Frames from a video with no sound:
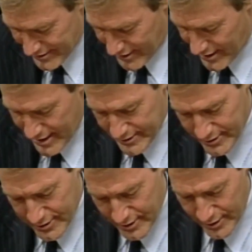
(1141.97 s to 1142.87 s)
Kathy,
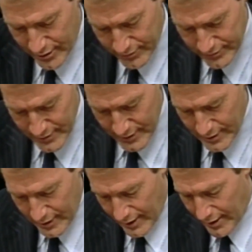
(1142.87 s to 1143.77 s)
and Theo.
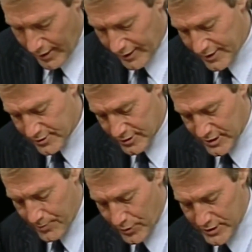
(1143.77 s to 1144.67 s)
It's A
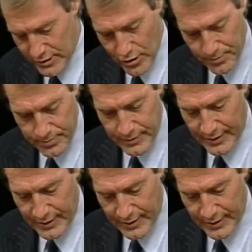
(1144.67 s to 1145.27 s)
Slippery Slope,